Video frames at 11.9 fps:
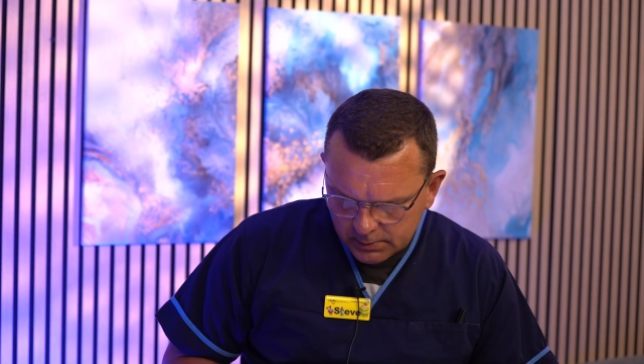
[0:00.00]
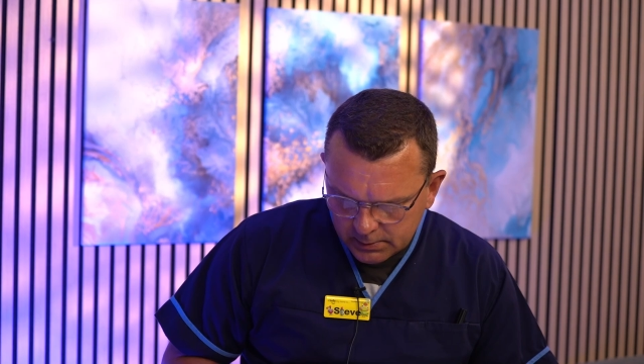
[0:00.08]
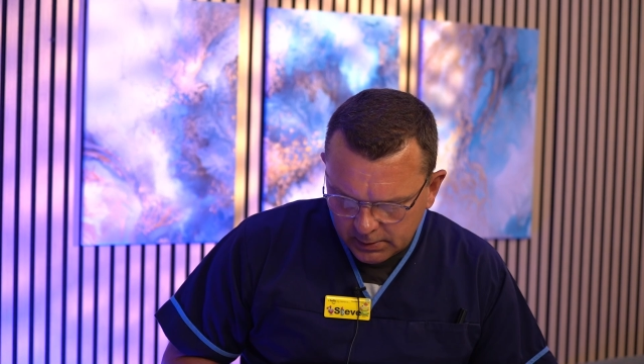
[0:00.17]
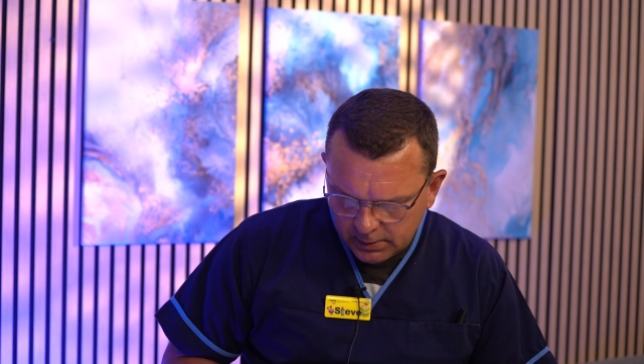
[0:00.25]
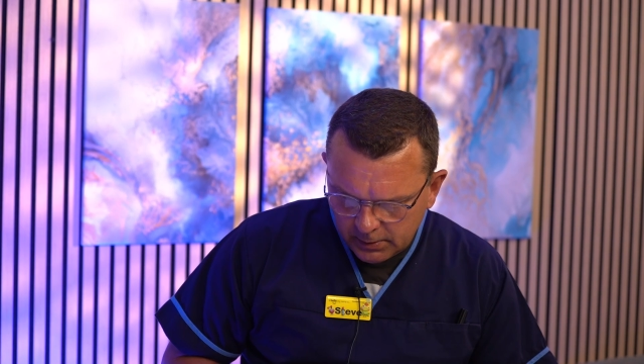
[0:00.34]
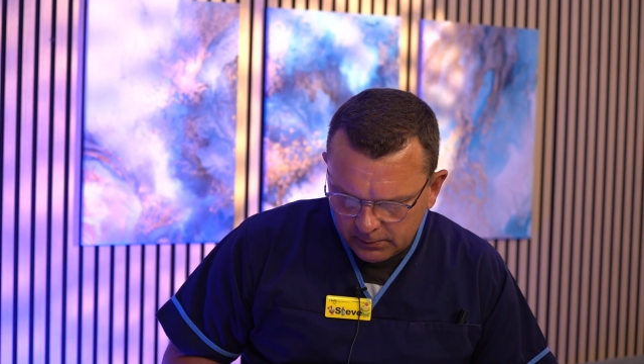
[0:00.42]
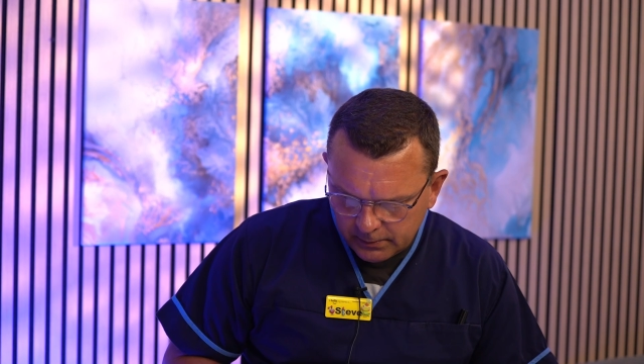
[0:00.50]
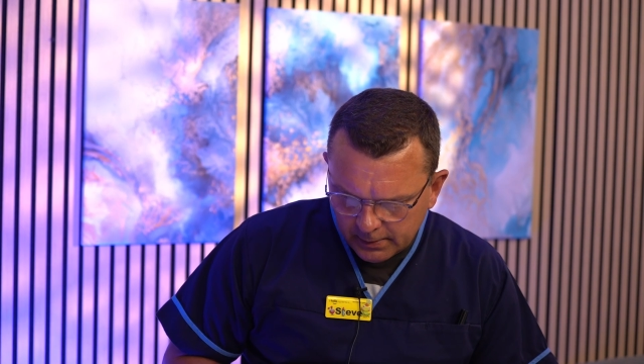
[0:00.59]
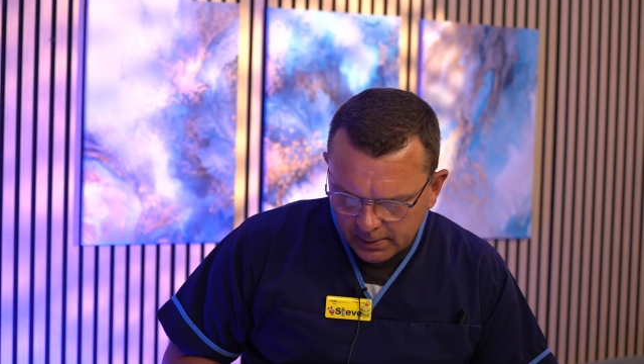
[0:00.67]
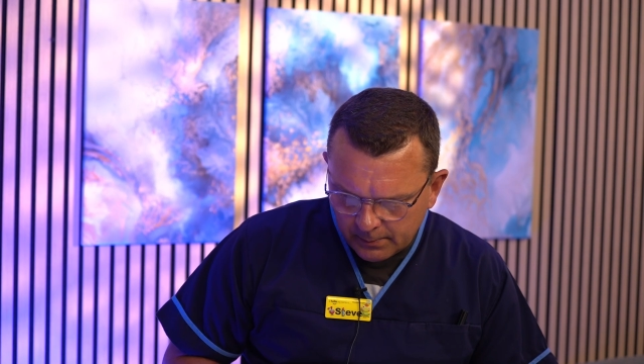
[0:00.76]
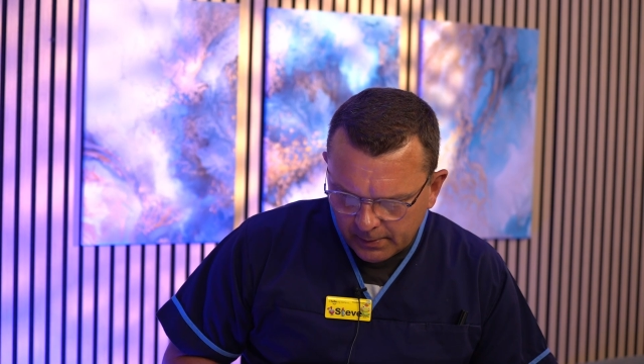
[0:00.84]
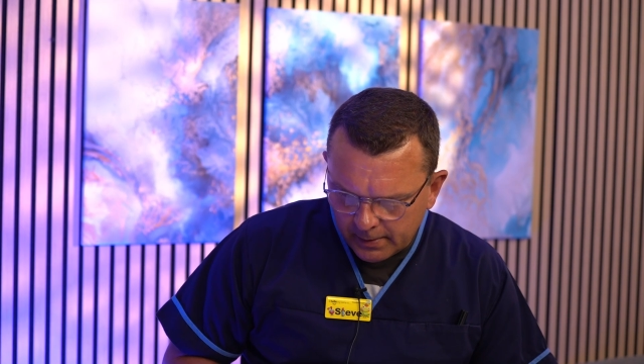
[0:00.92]
you
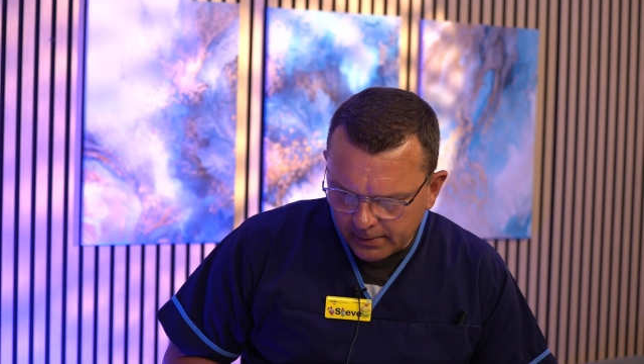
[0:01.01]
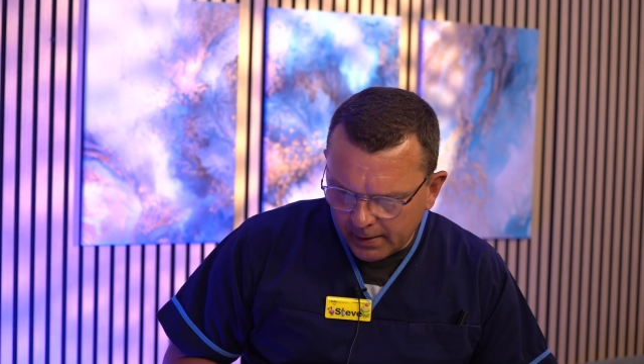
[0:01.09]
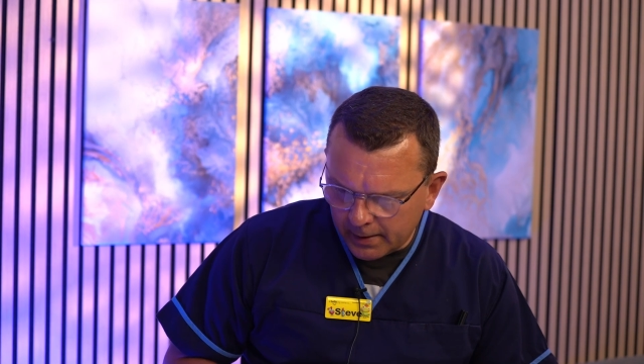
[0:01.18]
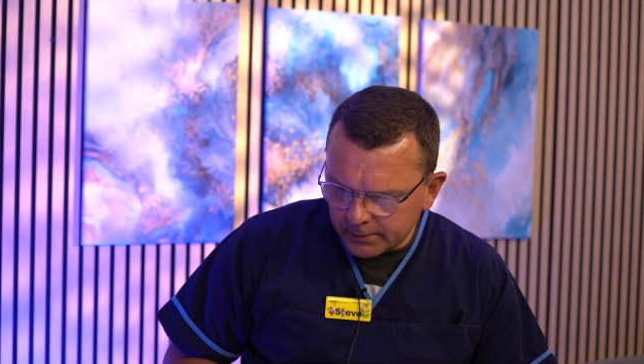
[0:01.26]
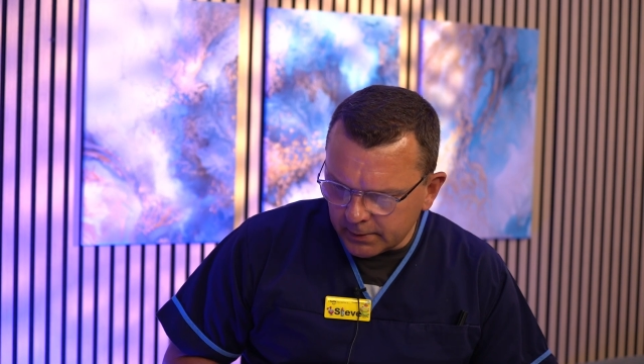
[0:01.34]
think about that?